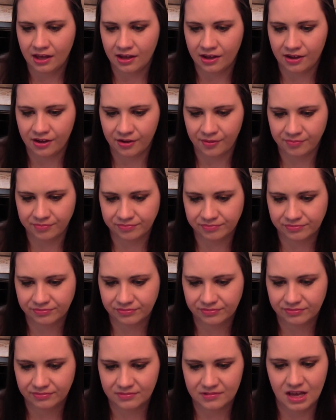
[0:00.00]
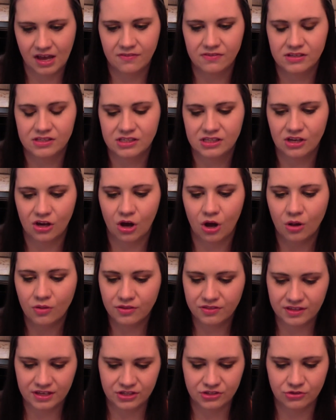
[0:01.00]
Obviously all
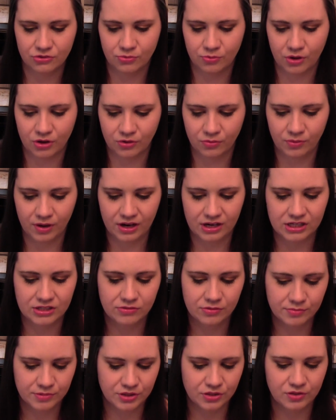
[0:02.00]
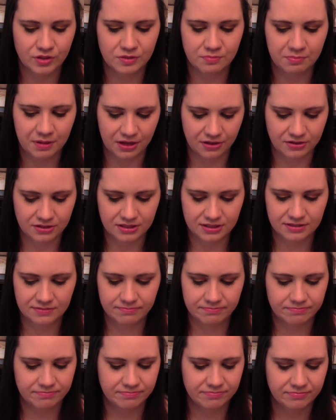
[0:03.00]
the things you'll want to wear, swimsuits, belts,
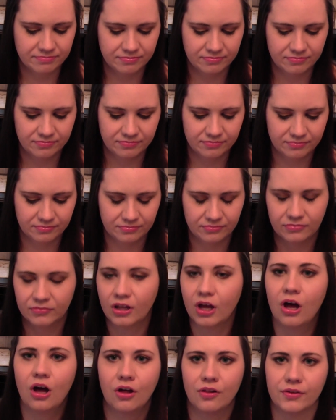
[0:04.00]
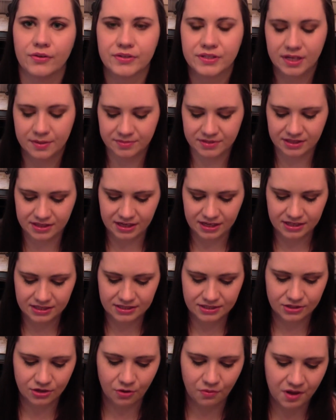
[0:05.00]
all those types of things.
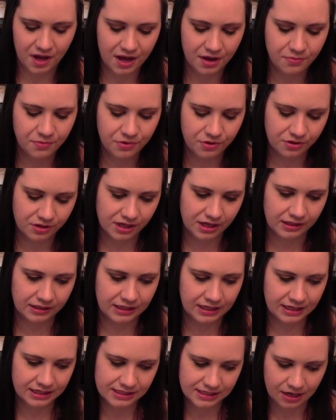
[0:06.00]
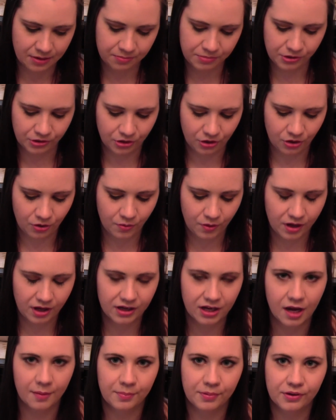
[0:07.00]
So I will link down below a
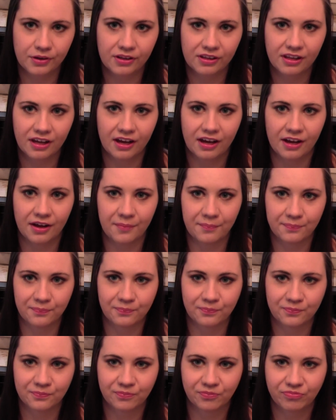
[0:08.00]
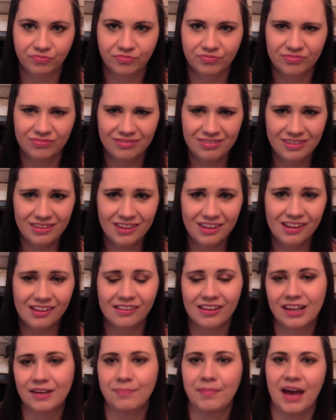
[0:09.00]
couple
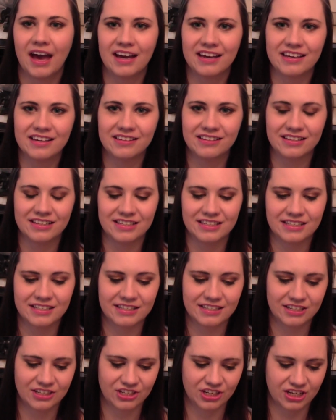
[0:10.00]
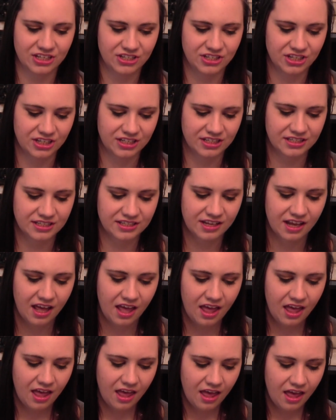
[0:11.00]
like packing list suggestions.
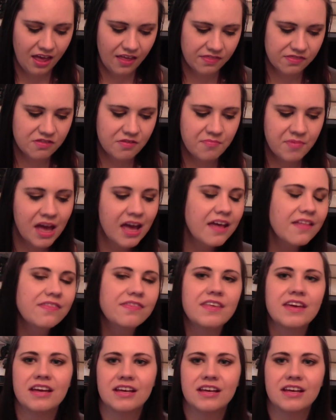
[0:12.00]
The main